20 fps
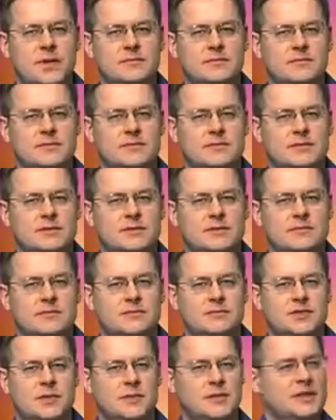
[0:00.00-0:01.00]
and
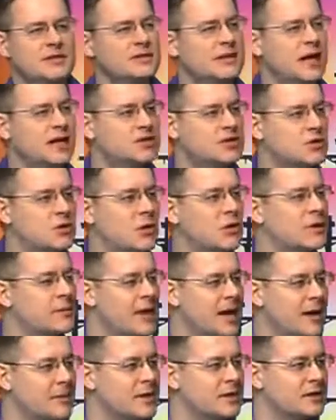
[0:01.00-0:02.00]
some of these guys are
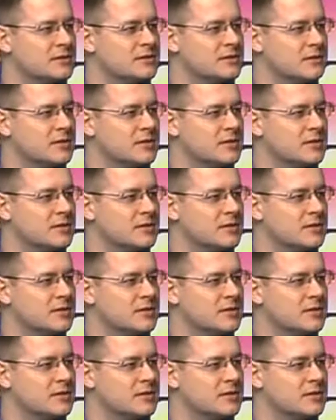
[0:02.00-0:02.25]
quoting Muhammad.